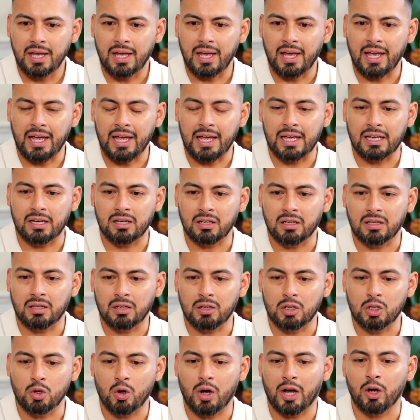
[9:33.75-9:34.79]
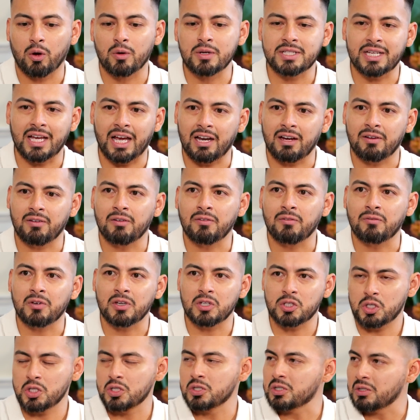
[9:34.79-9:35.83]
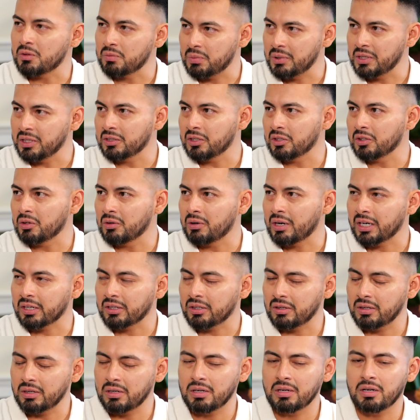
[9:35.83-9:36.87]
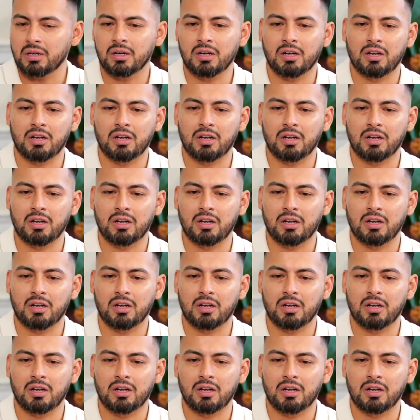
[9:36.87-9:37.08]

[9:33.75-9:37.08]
And, I always had visions of being the director.